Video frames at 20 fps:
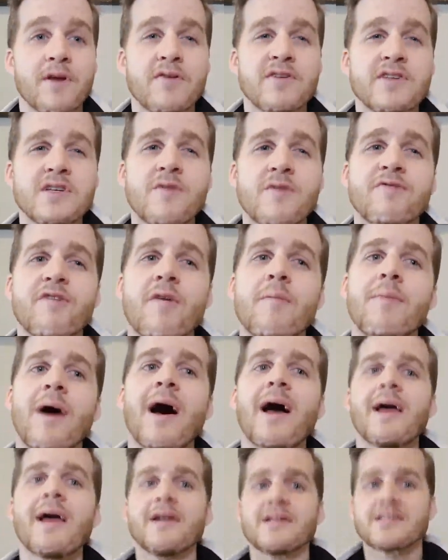So from
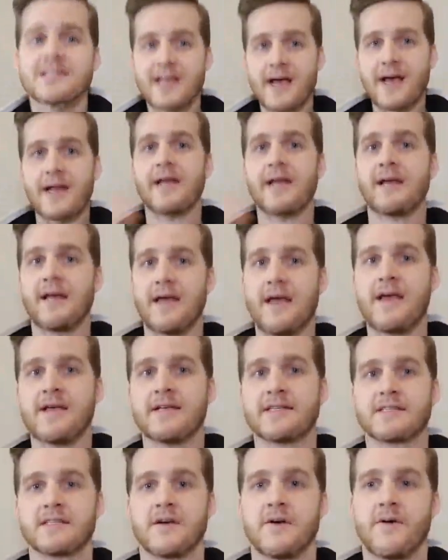my understanding
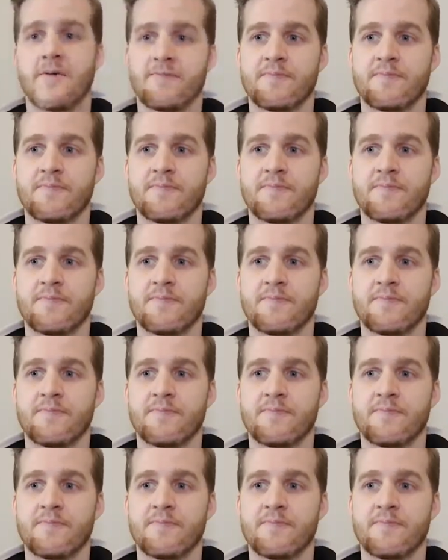is,